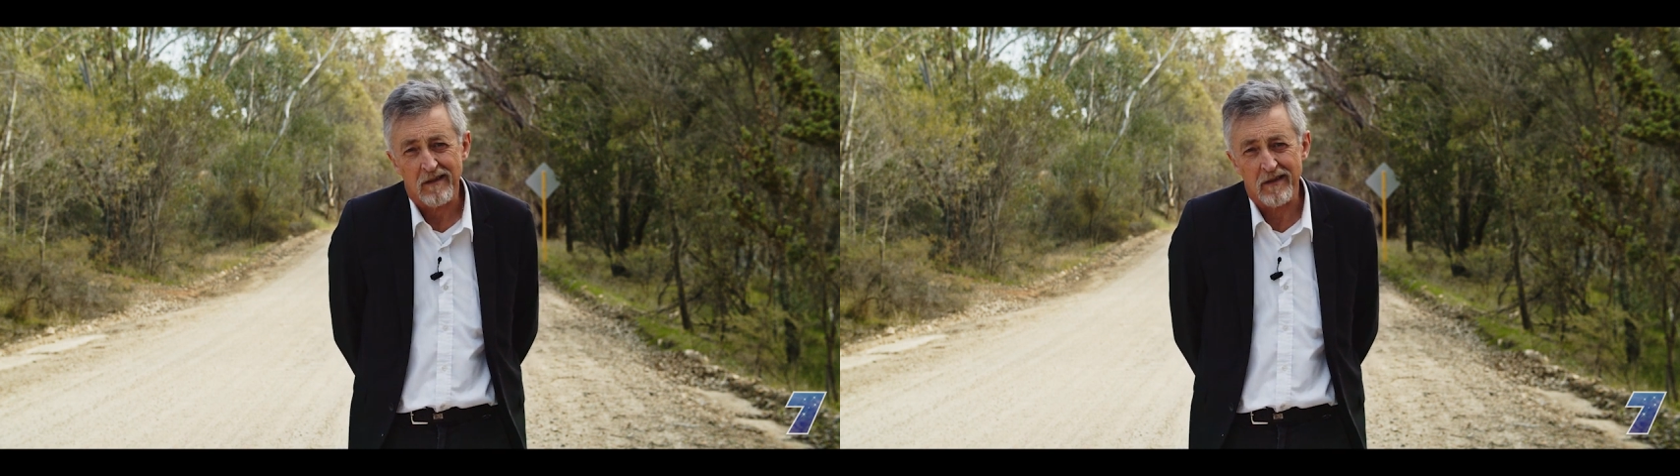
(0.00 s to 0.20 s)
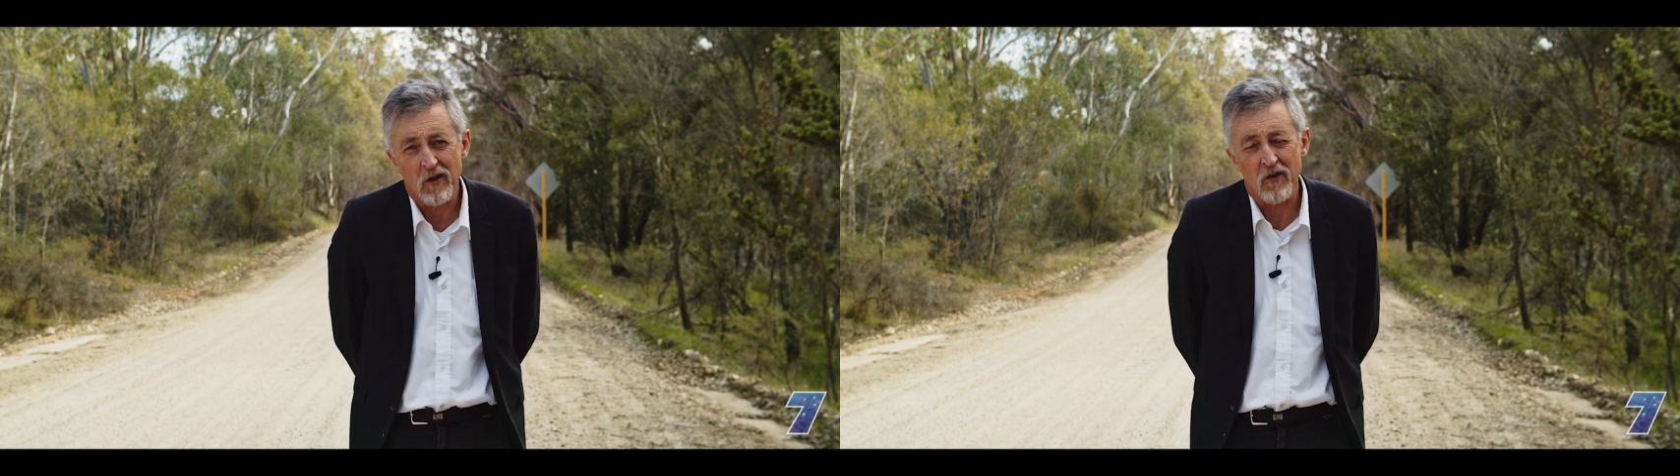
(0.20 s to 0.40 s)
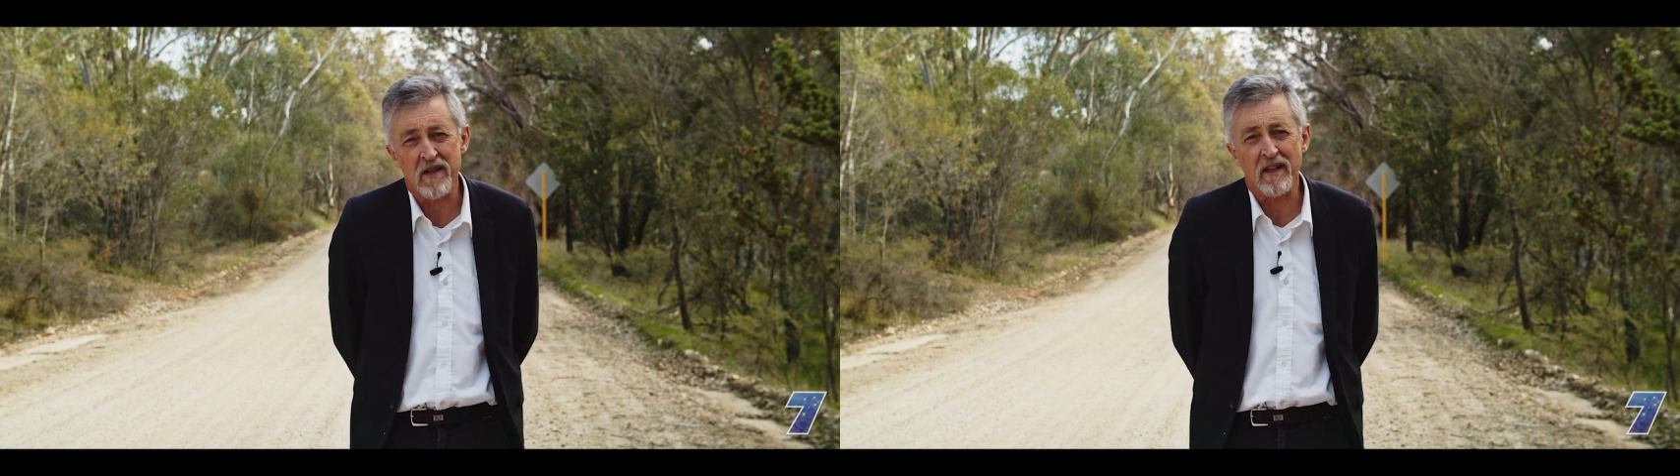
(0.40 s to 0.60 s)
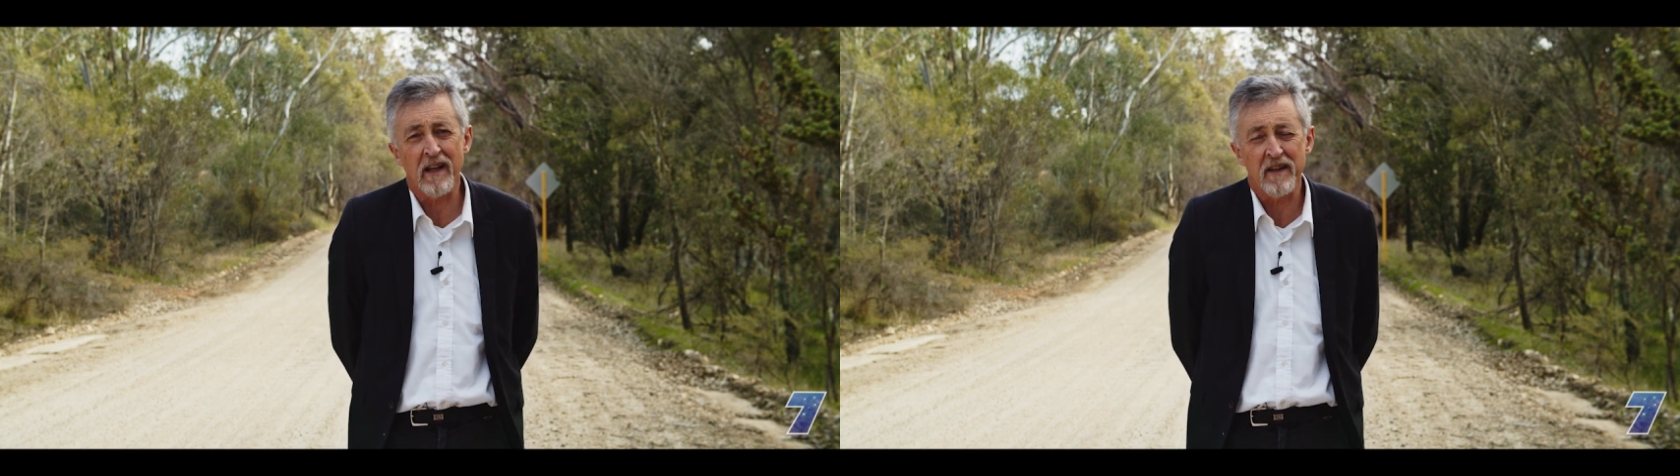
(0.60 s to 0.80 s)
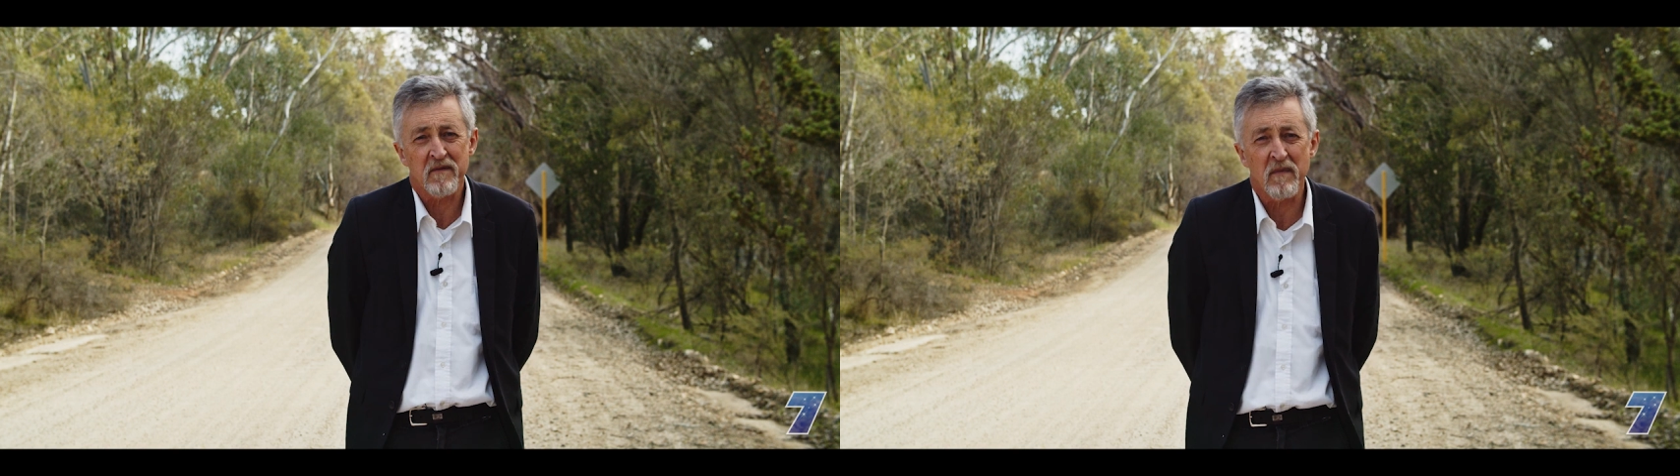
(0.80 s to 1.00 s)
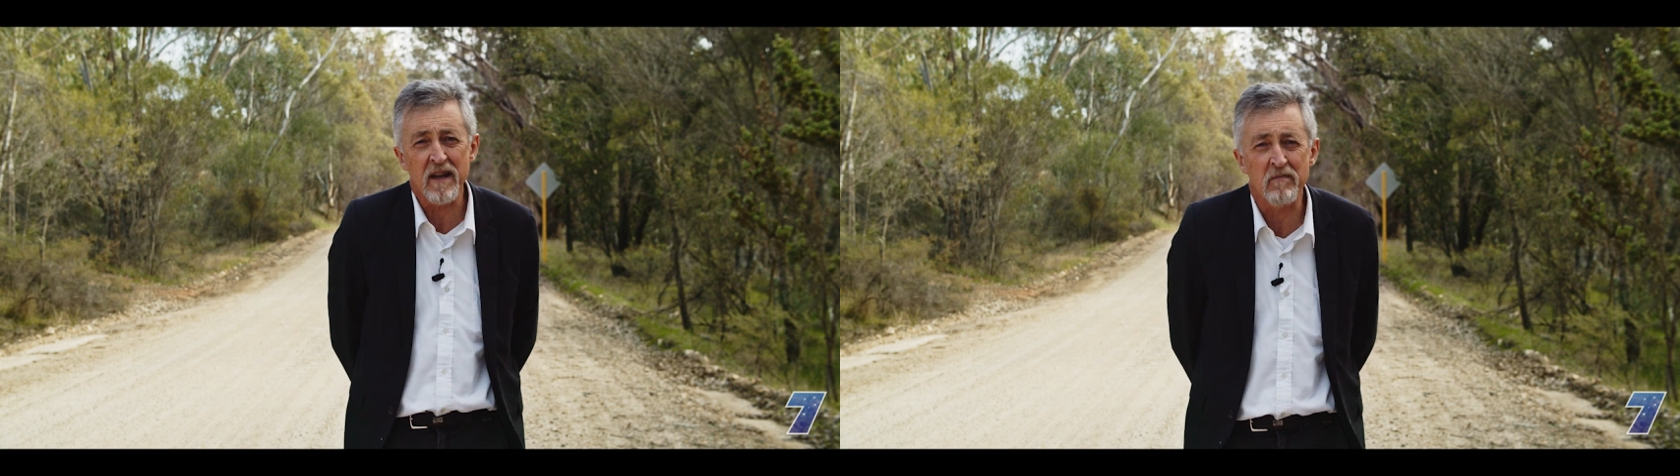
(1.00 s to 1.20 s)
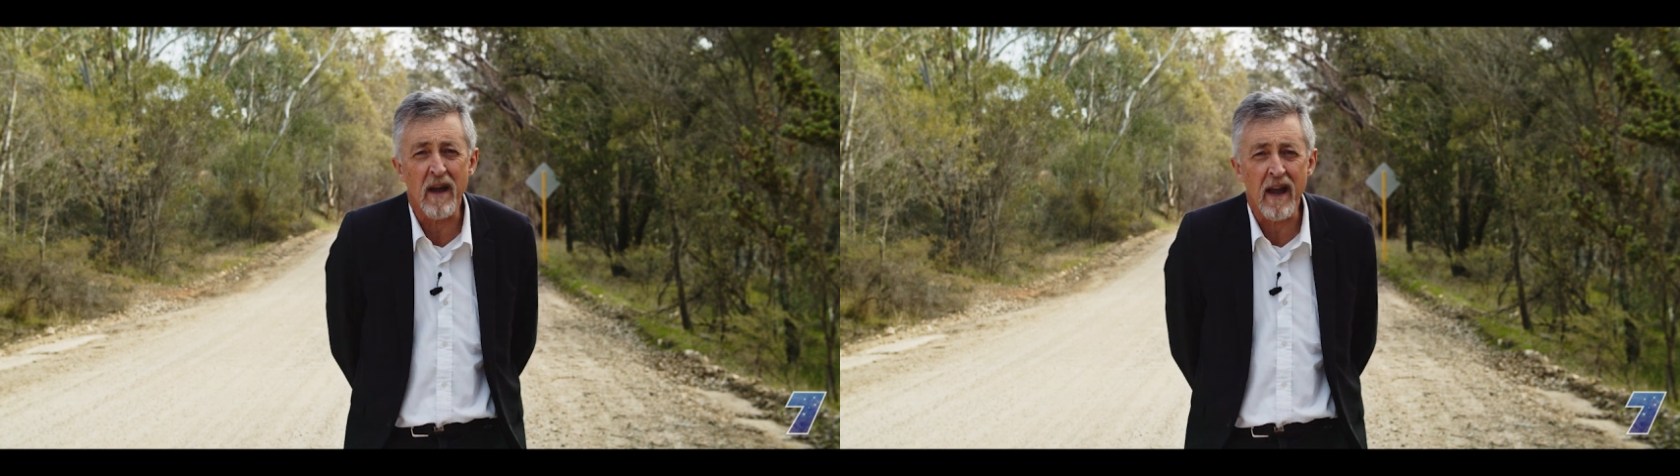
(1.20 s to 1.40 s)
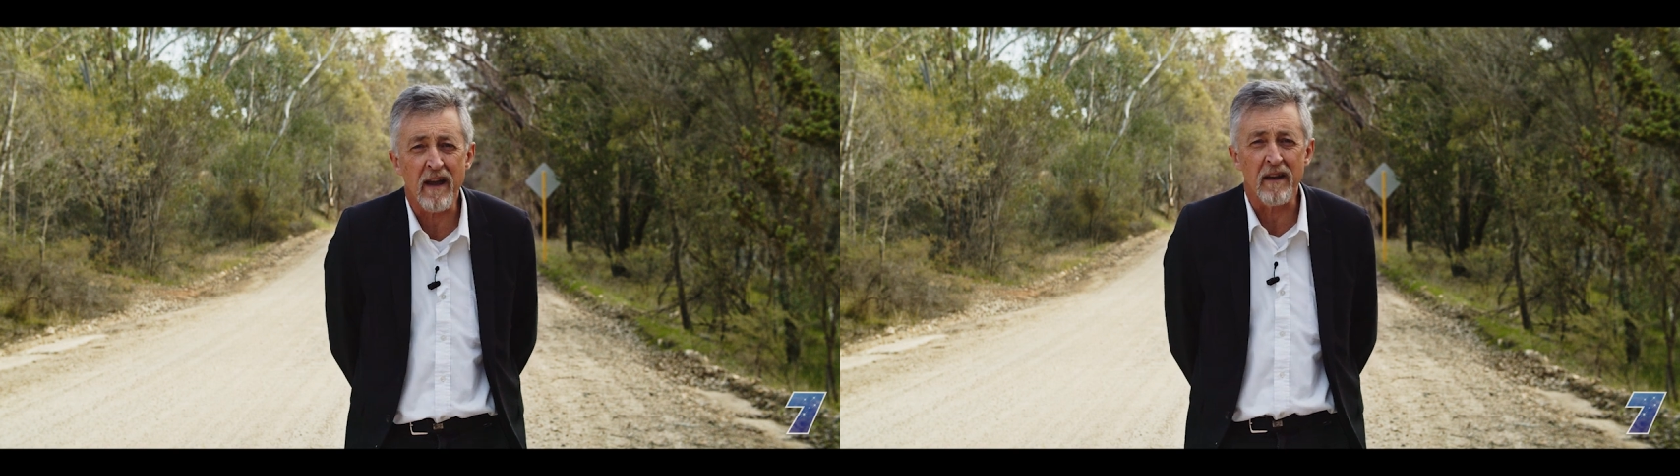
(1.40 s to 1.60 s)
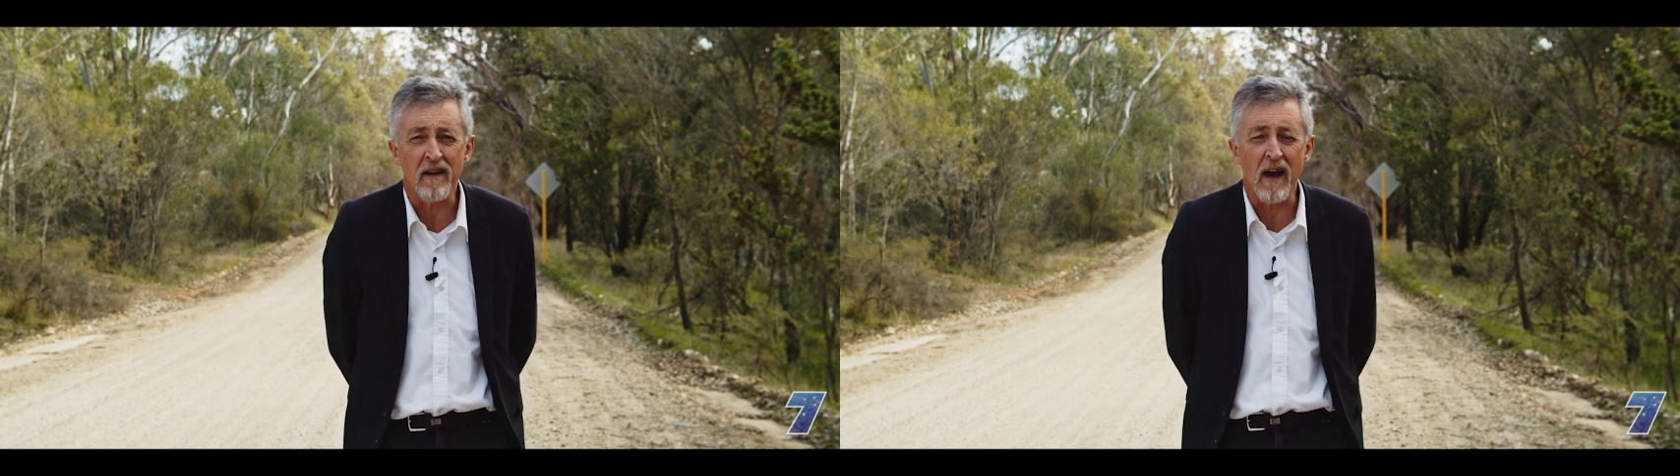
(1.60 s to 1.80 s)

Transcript: And God said, let us make man